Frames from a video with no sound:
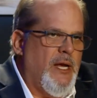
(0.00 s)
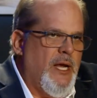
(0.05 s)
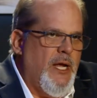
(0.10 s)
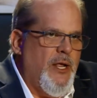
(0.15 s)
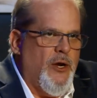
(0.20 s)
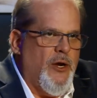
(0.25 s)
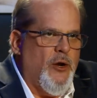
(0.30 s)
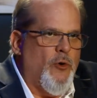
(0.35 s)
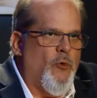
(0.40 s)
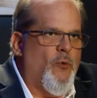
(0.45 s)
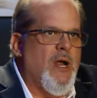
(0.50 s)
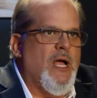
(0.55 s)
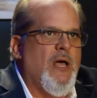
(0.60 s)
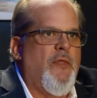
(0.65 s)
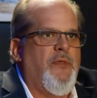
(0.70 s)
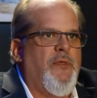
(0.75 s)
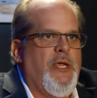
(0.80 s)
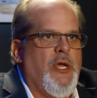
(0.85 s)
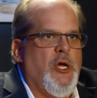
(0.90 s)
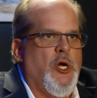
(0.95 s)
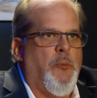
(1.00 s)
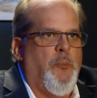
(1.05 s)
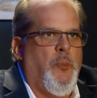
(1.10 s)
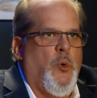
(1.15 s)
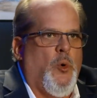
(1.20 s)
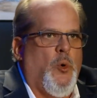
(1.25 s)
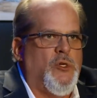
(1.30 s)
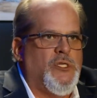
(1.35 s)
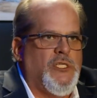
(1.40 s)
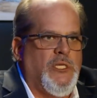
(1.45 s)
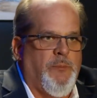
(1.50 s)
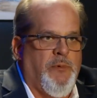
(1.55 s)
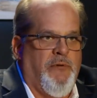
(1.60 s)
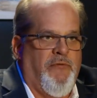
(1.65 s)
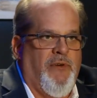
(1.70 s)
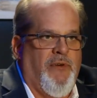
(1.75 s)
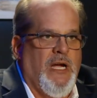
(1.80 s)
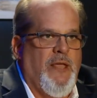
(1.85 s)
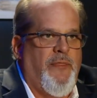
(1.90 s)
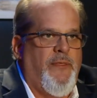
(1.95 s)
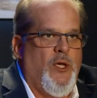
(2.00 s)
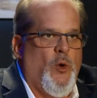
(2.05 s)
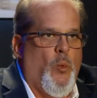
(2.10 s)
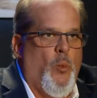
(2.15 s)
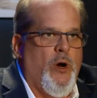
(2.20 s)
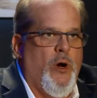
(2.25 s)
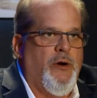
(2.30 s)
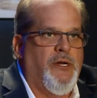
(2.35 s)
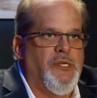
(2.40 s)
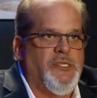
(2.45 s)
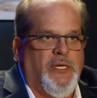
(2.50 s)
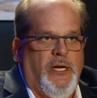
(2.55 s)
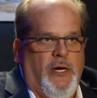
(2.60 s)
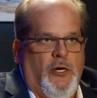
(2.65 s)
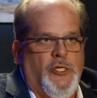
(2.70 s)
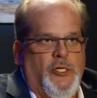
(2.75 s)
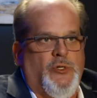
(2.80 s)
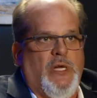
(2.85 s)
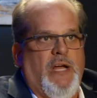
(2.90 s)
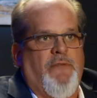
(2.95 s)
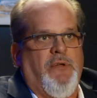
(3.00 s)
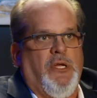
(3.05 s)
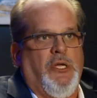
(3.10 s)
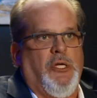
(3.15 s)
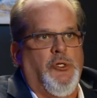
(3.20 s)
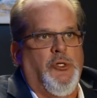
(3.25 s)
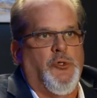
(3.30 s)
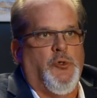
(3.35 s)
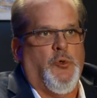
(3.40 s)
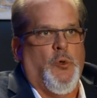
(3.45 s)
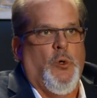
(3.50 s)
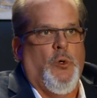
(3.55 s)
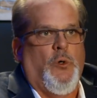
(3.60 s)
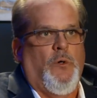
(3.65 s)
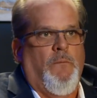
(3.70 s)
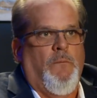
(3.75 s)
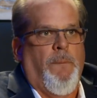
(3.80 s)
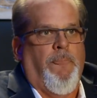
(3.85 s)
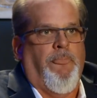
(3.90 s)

in and around the airports to provide the awareness to air traffic control.